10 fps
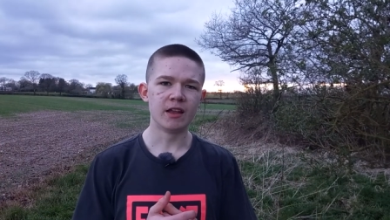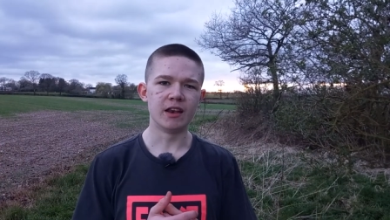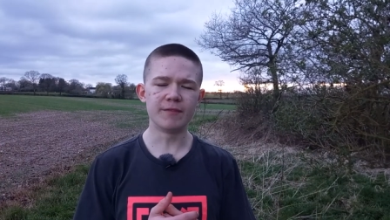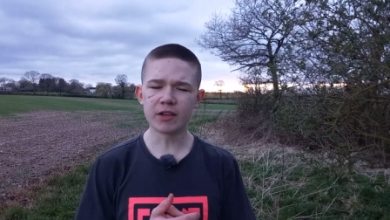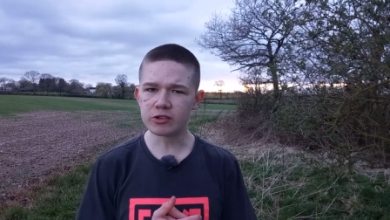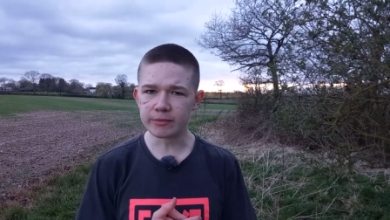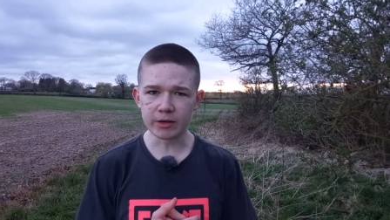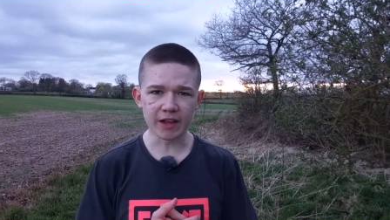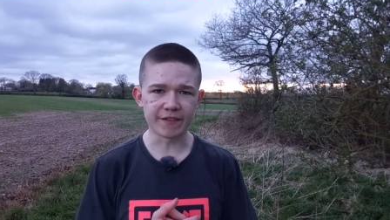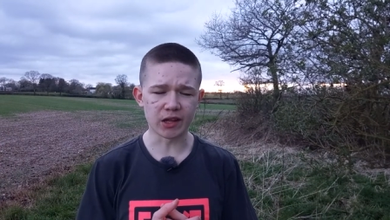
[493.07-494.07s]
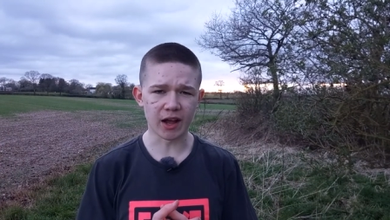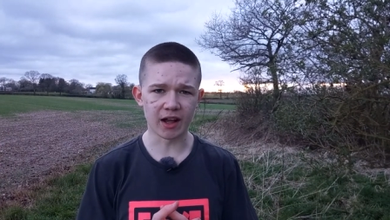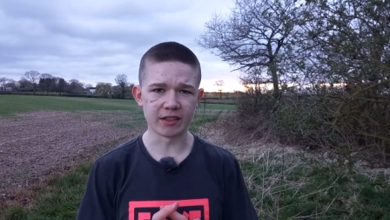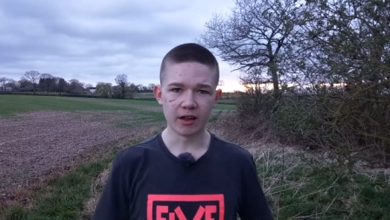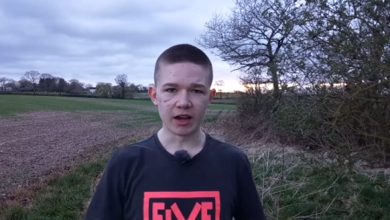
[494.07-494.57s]
Living a normal life is
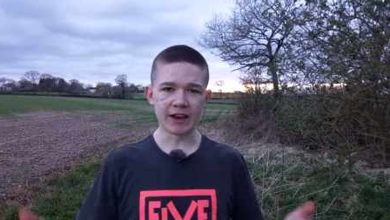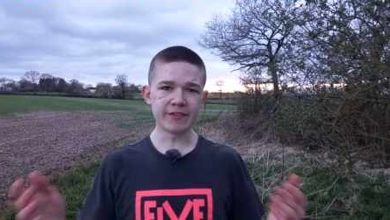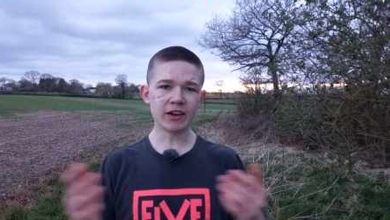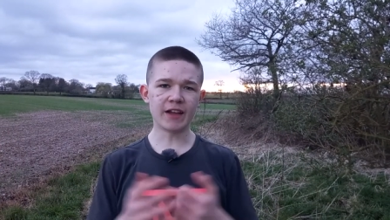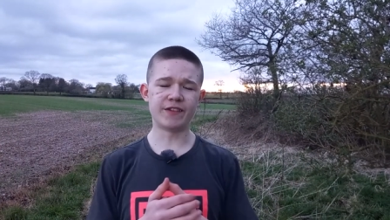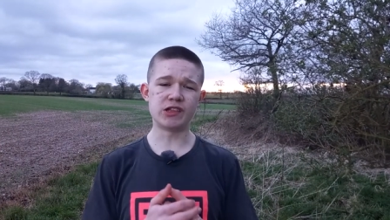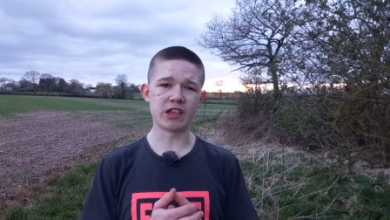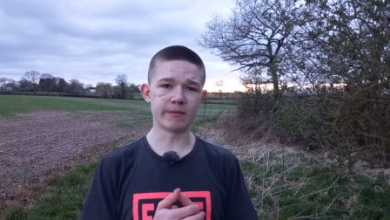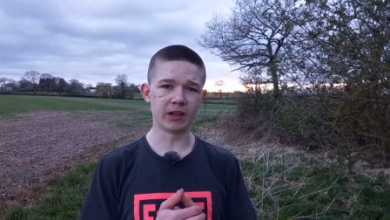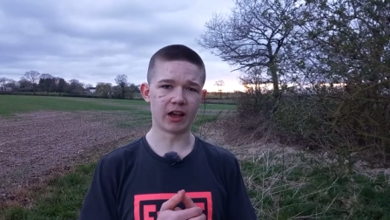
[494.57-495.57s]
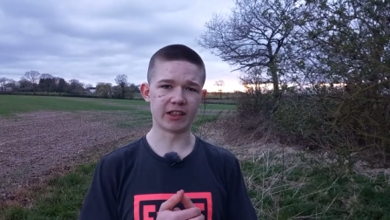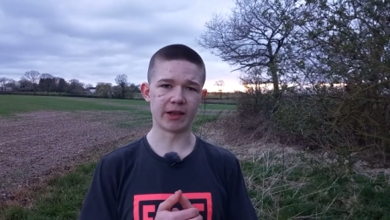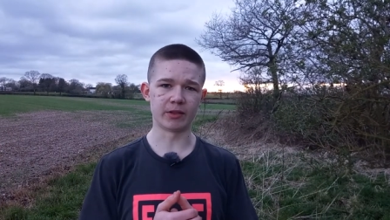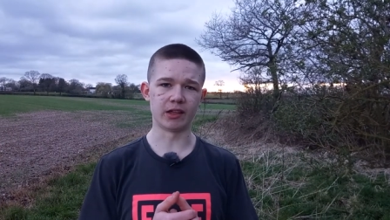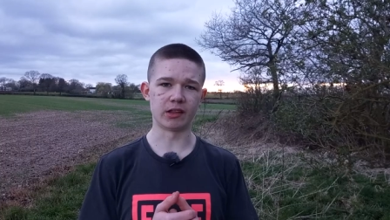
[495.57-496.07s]
hard. Living life is genuinely hard
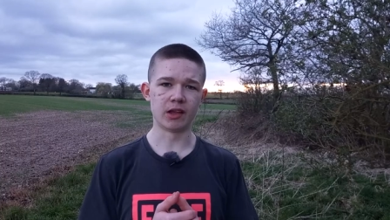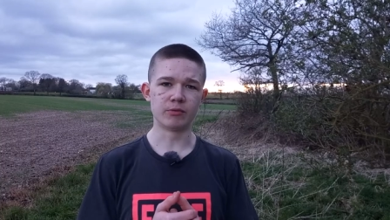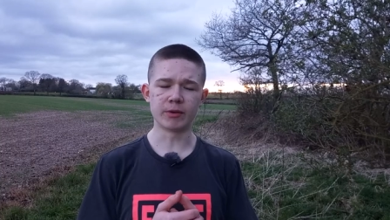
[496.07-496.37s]
nowadays.